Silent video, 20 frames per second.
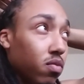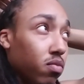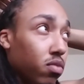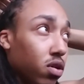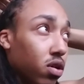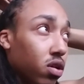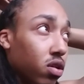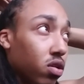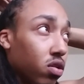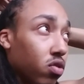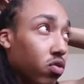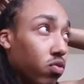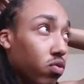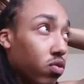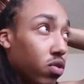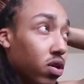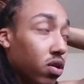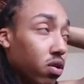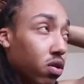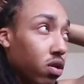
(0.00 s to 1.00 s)
But it's
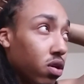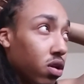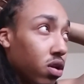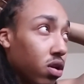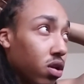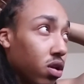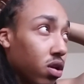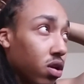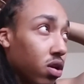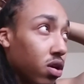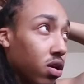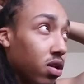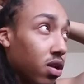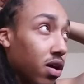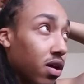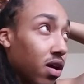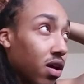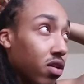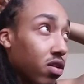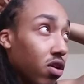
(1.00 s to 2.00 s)
cool. Cause
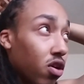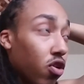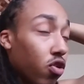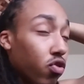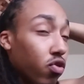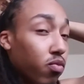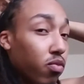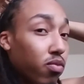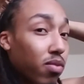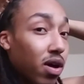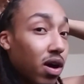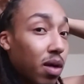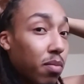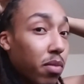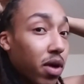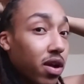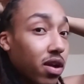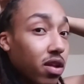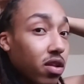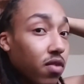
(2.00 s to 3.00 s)
like I told them about, I
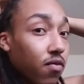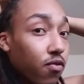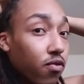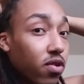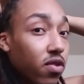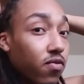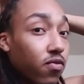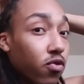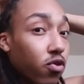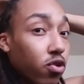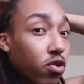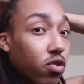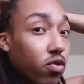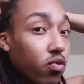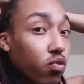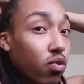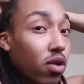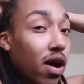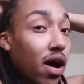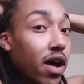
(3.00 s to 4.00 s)
might get the free
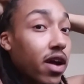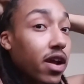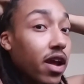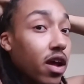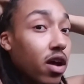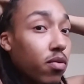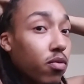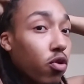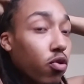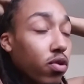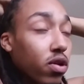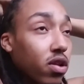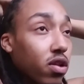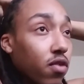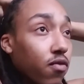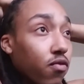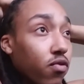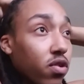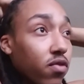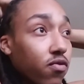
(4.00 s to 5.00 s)
form. Well, I am gonna get
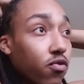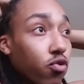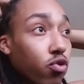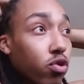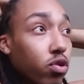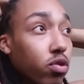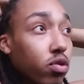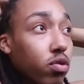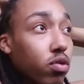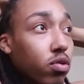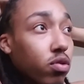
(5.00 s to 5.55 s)
the free form.